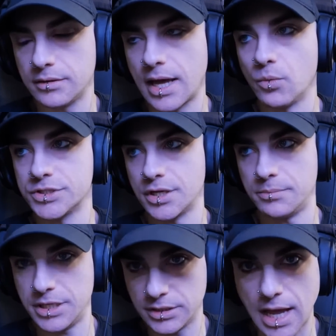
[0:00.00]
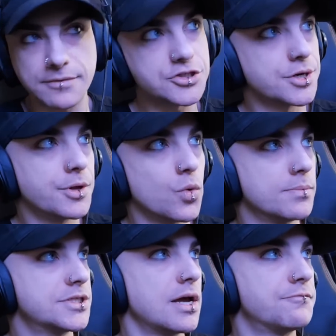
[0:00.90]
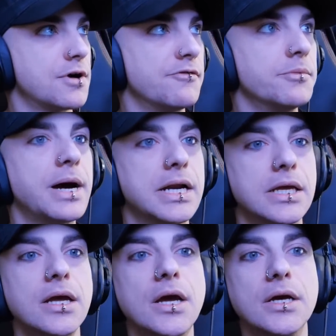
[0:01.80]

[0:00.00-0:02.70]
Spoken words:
that was going to be a live streaming website for everybody